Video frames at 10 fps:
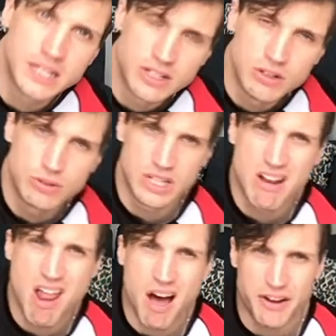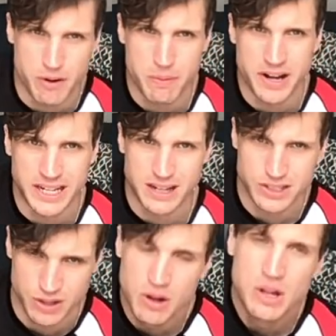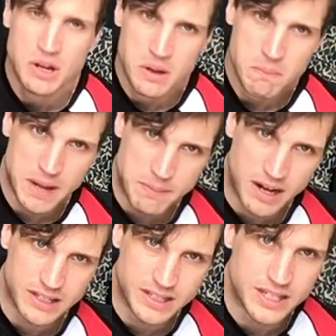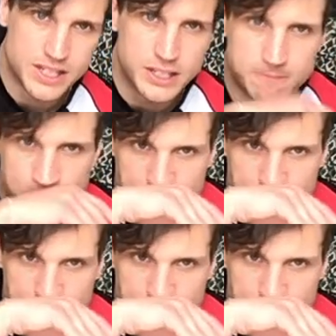You're losing a lot of your body there, so metabolic conditioning.